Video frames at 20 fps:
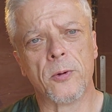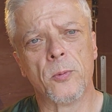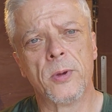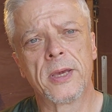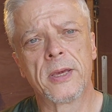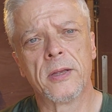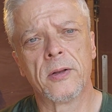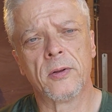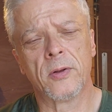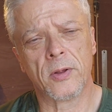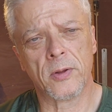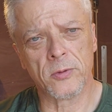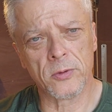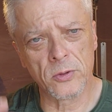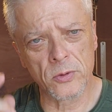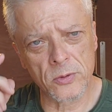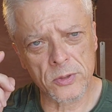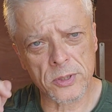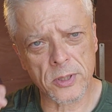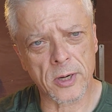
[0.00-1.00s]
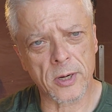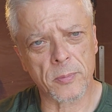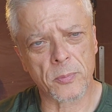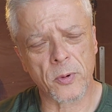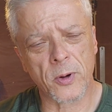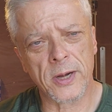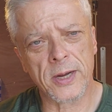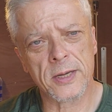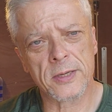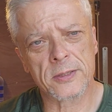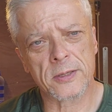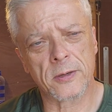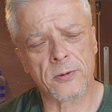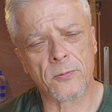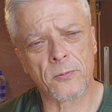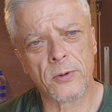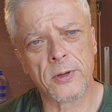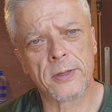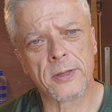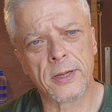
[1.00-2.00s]
we can use our brains
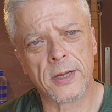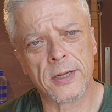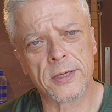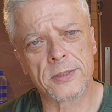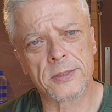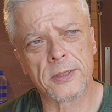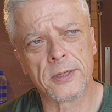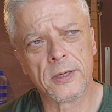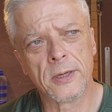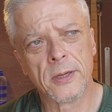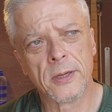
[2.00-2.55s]
and realize